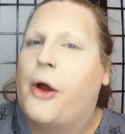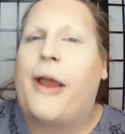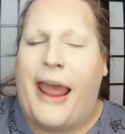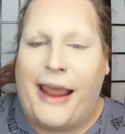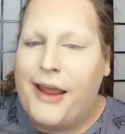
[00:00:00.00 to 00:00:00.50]

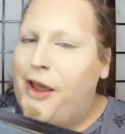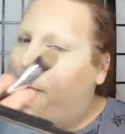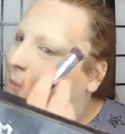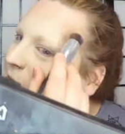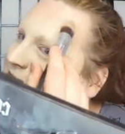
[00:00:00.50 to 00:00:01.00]
okay.
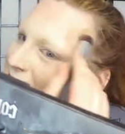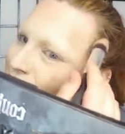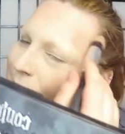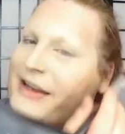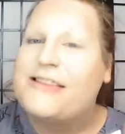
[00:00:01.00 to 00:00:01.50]
Most of the
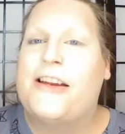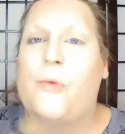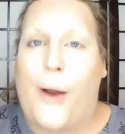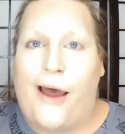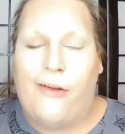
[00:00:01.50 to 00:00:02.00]
queens
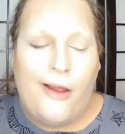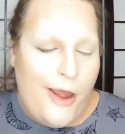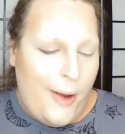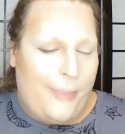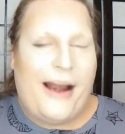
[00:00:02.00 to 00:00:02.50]
did well,
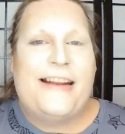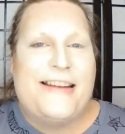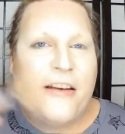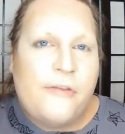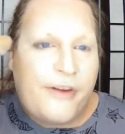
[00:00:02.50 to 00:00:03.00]
but I
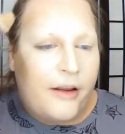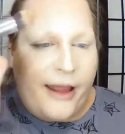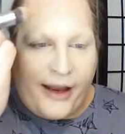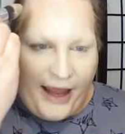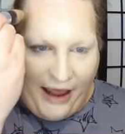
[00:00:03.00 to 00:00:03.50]
didn't feel
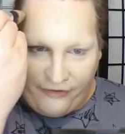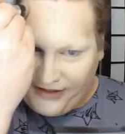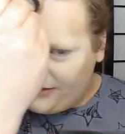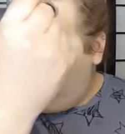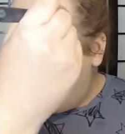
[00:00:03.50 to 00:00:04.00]
like
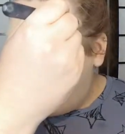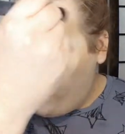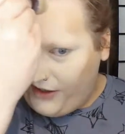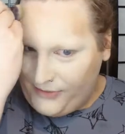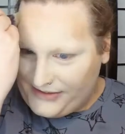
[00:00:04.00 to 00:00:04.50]
every single
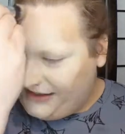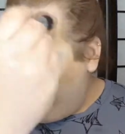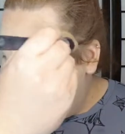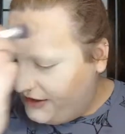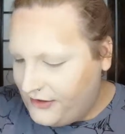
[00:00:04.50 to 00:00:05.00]
queen was
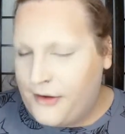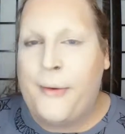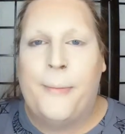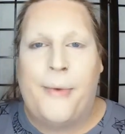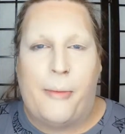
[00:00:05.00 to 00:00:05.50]
like
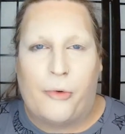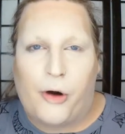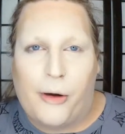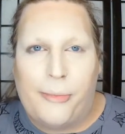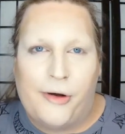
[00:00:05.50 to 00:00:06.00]

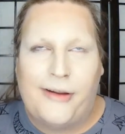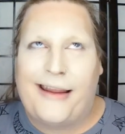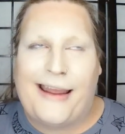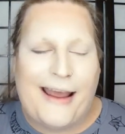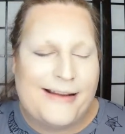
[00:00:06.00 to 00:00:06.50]
memorable,
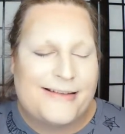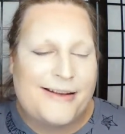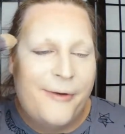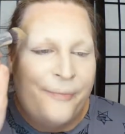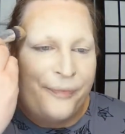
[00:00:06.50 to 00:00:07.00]
I guess.
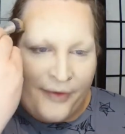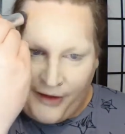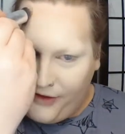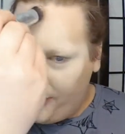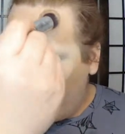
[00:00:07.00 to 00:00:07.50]

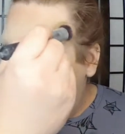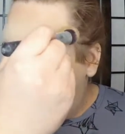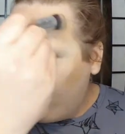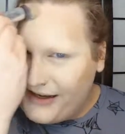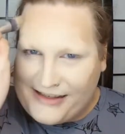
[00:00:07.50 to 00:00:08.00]
There were
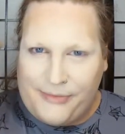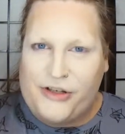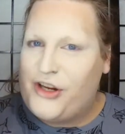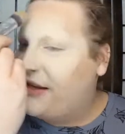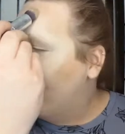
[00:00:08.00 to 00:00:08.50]
already some
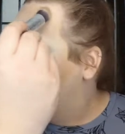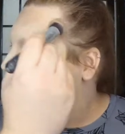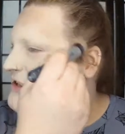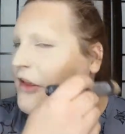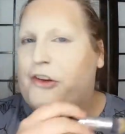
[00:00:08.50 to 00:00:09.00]

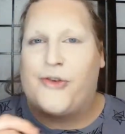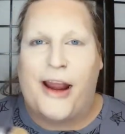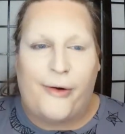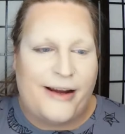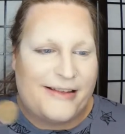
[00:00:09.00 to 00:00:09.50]
injustices on the
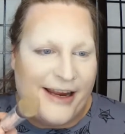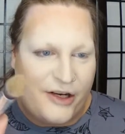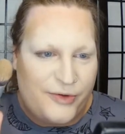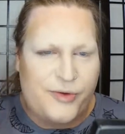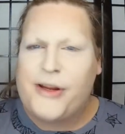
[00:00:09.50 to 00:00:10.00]
Drag Race
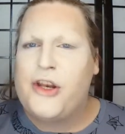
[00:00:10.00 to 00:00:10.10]
stage, which we